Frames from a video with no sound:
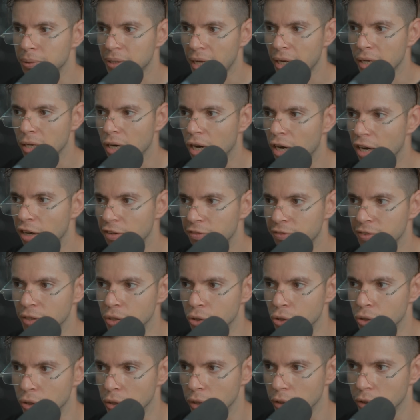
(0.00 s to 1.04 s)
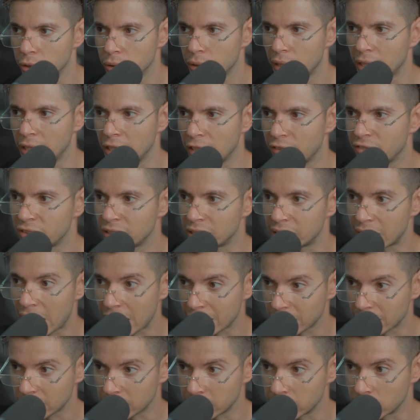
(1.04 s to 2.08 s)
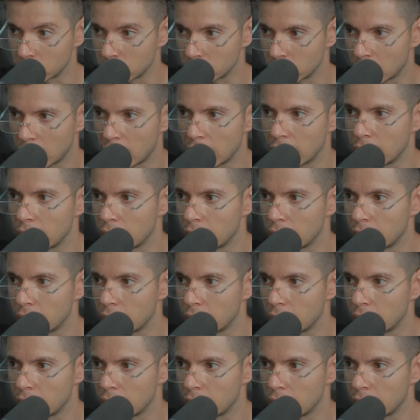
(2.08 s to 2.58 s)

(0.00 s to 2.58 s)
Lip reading: play off each other, and even that little